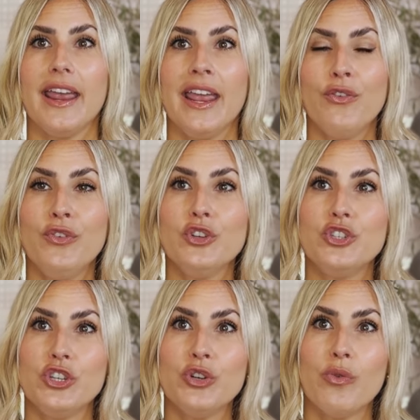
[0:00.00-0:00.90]
if
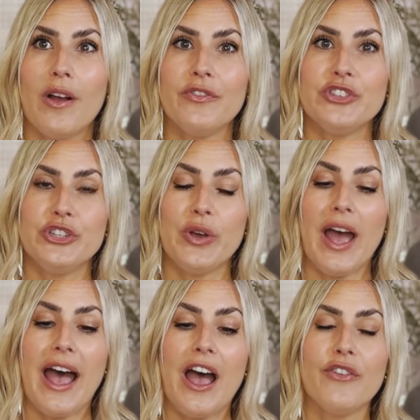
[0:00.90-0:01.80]
you do want to
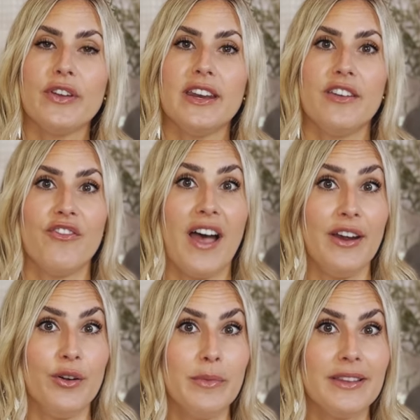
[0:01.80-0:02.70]
have an
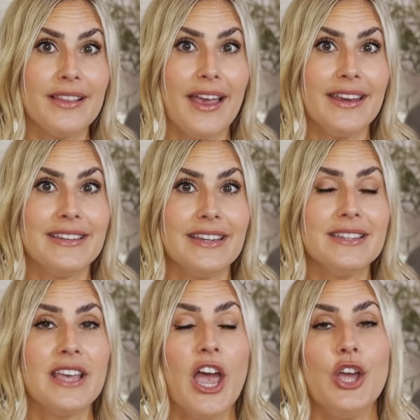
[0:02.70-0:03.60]
environment like
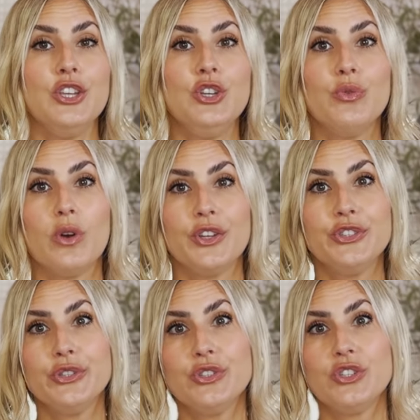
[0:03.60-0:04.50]
this, you
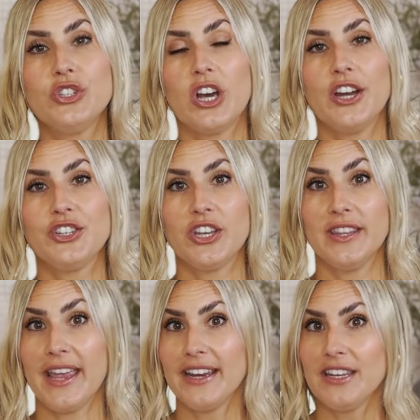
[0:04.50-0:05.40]
want to start
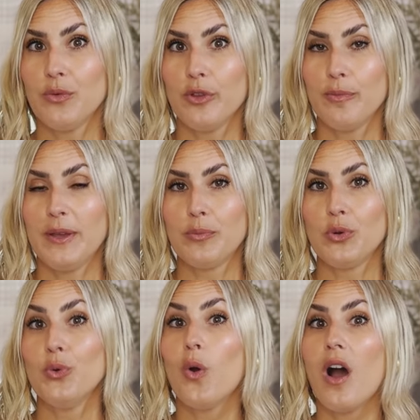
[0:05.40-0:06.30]
connecting with
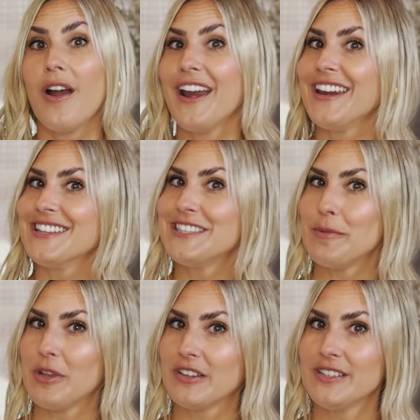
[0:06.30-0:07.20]
people who are in a
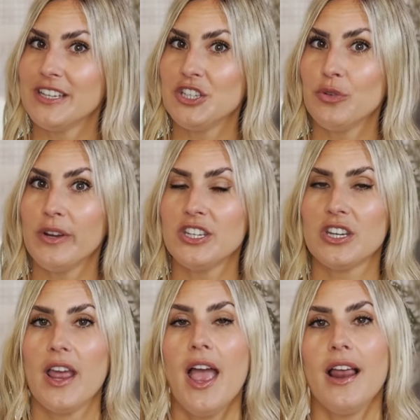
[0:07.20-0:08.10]
similar
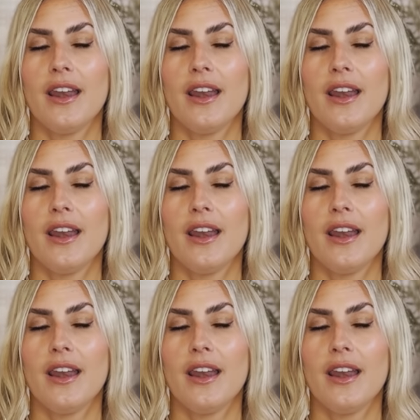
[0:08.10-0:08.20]
situation.